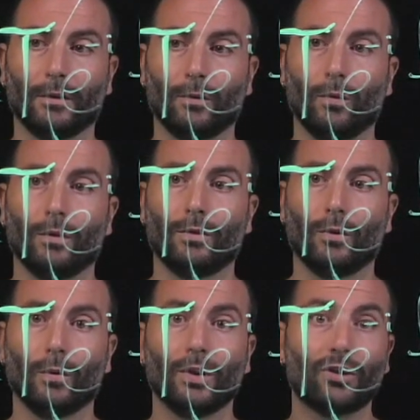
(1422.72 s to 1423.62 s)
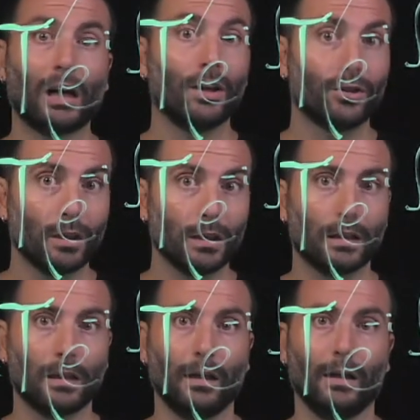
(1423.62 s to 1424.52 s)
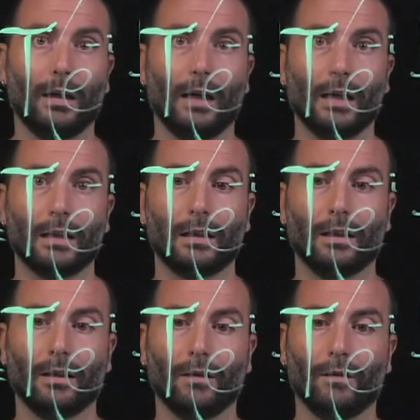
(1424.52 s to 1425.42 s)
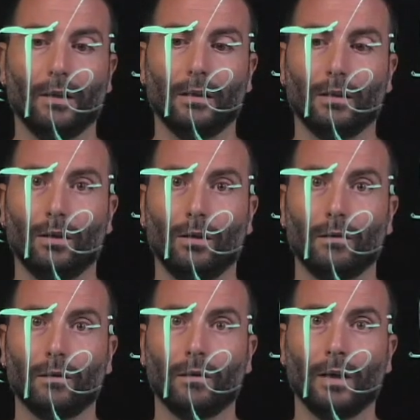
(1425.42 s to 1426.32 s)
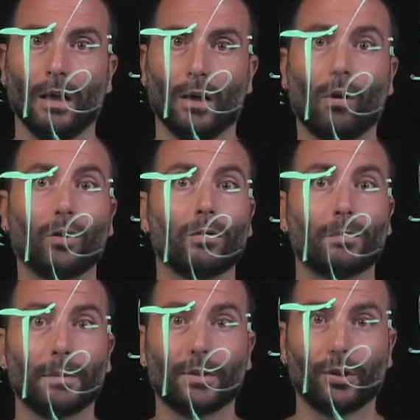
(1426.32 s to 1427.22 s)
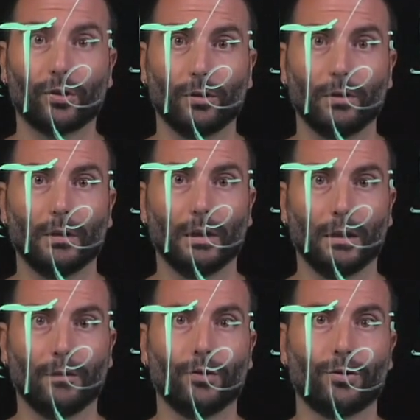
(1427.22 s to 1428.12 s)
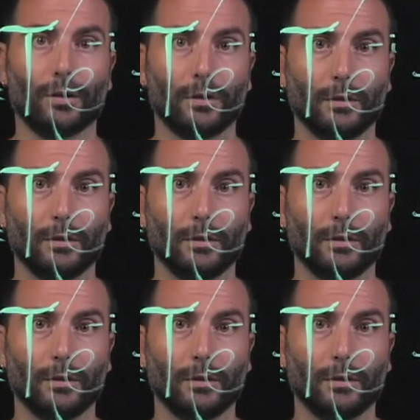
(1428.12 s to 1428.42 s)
which challenges has the field of quantum optimization in the future.